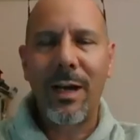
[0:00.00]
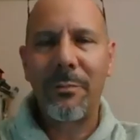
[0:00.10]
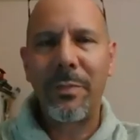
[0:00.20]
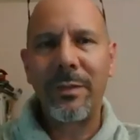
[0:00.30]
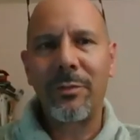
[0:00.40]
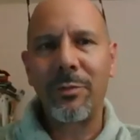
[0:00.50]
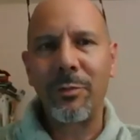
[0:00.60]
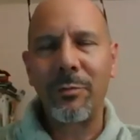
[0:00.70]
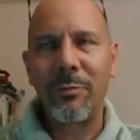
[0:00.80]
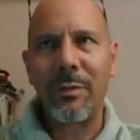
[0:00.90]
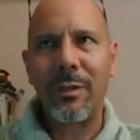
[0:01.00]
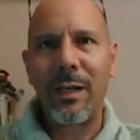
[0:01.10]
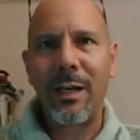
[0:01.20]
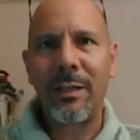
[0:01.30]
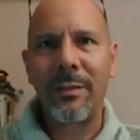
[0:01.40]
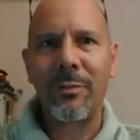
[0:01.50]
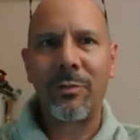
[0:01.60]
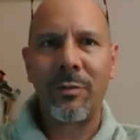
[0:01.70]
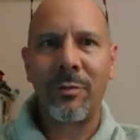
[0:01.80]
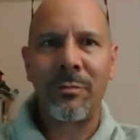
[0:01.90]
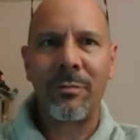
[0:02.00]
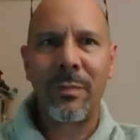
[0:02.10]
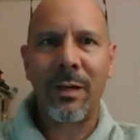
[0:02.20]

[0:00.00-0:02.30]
hop into and the Zoom